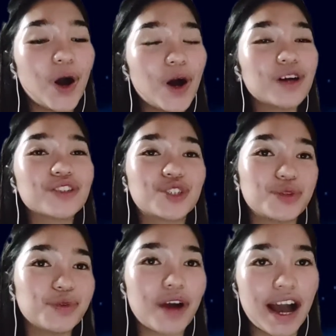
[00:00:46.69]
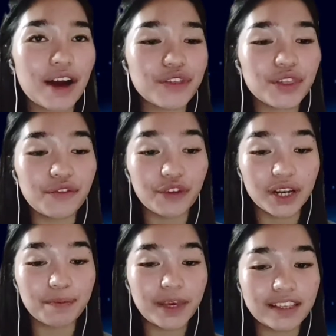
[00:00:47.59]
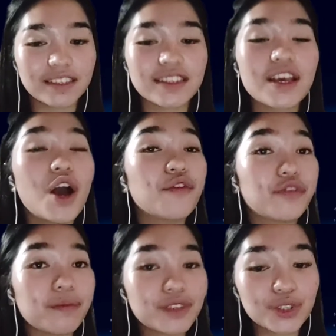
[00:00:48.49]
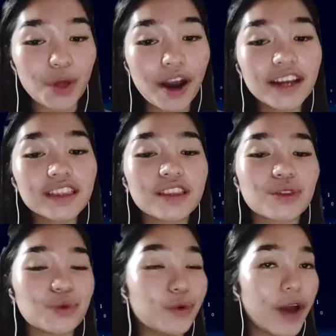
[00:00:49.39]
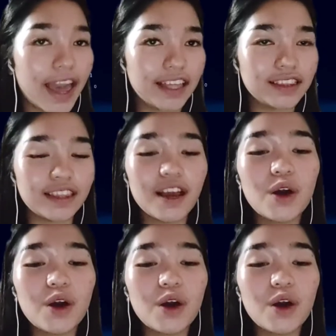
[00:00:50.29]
all throughout the Philippines, from start to end.